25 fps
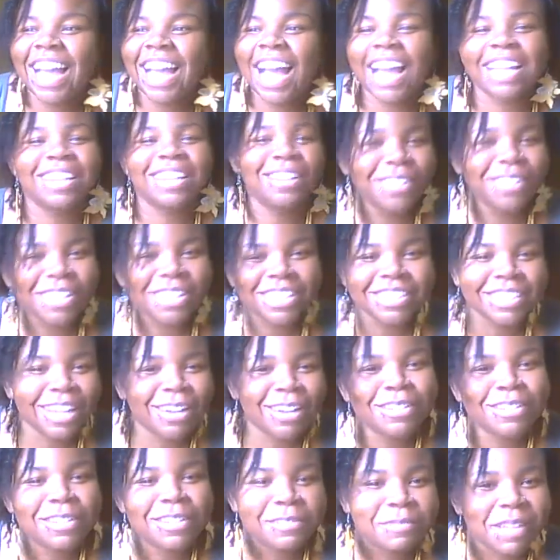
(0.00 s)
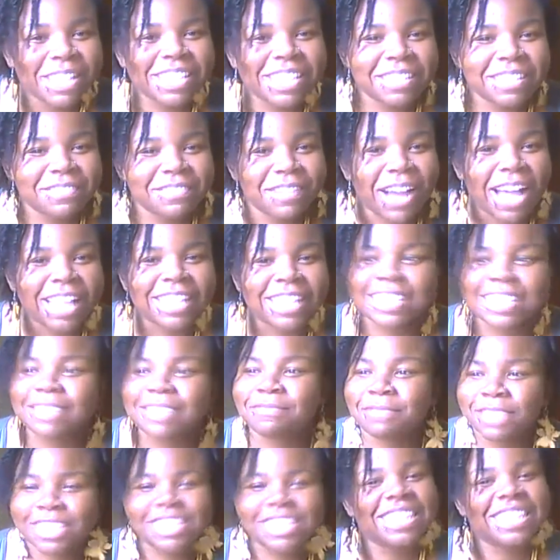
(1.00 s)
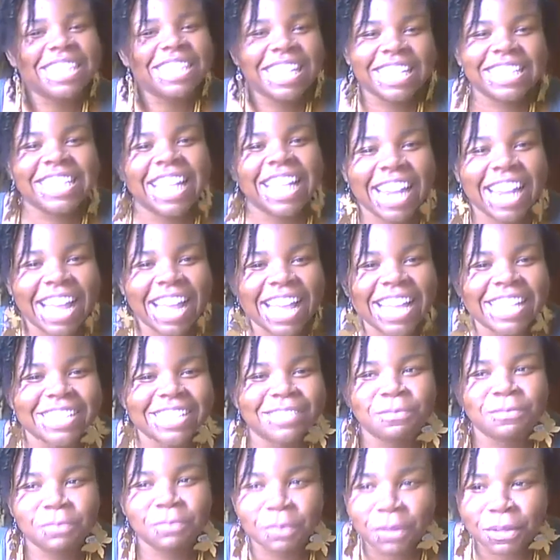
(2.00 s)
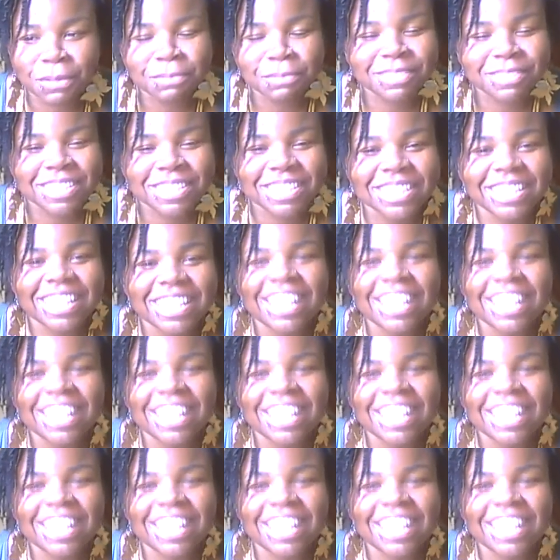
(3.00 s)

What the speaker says: I don't condone domestic violence, but she needs that ass whooped.